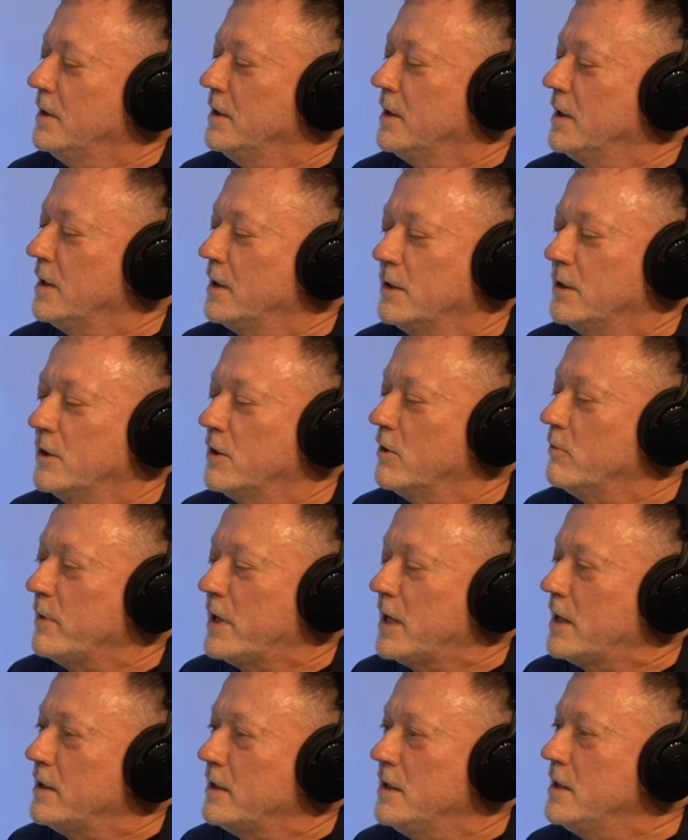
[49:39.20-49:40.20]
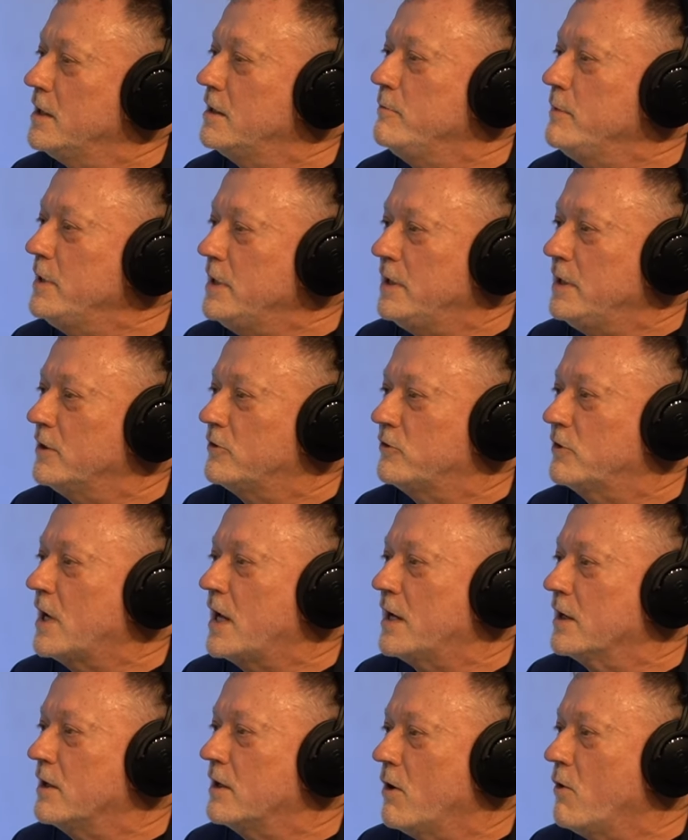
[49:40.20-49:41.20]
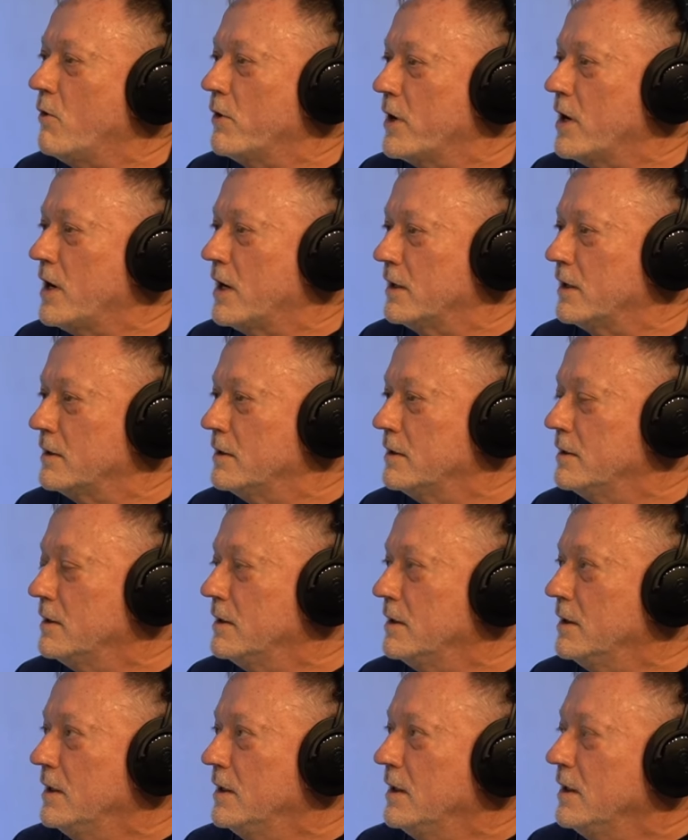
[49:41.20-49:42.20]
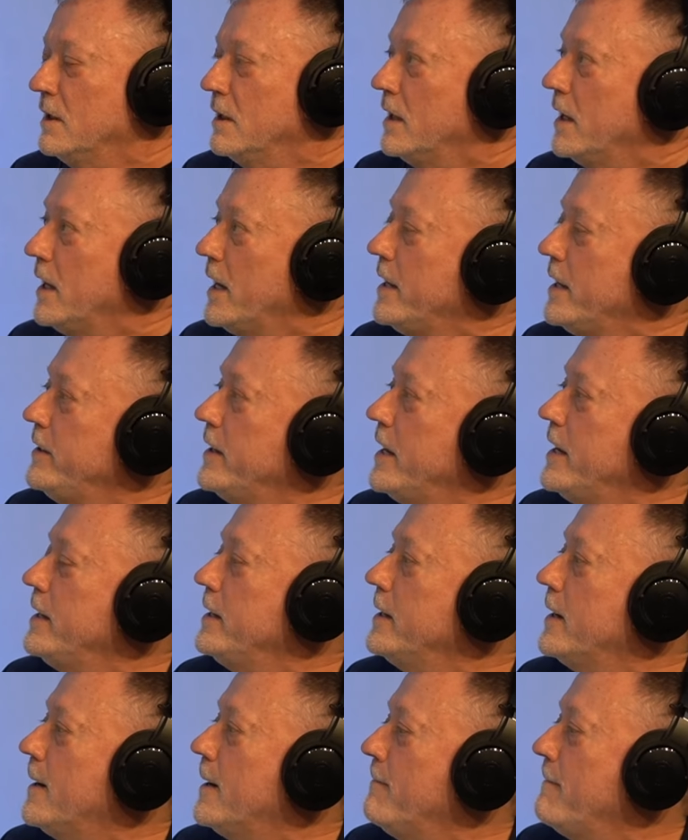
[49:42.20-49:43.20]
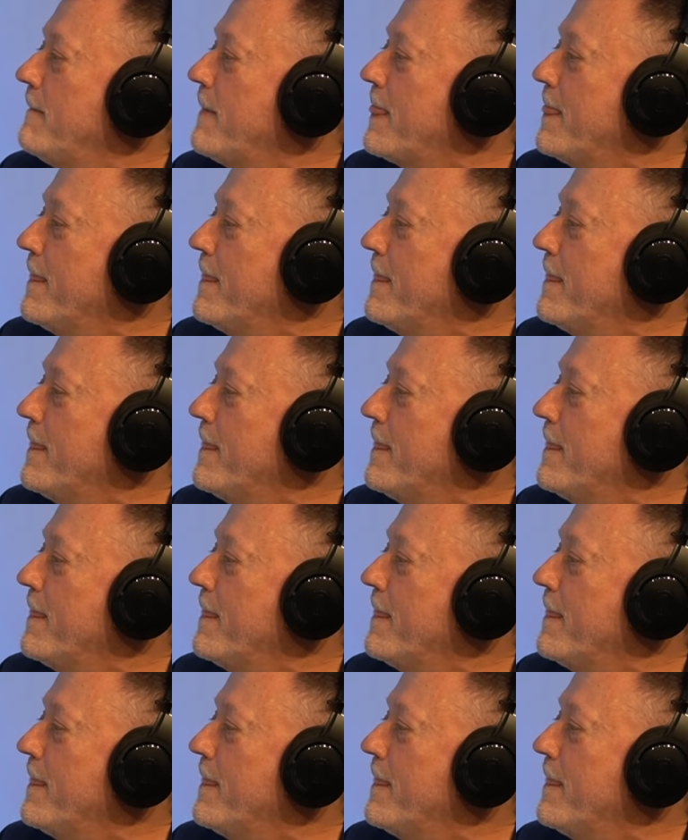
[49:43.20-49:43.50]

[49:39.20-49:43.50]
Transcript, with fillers: "I don't know, man. Intermediate's got it going on," and they, um,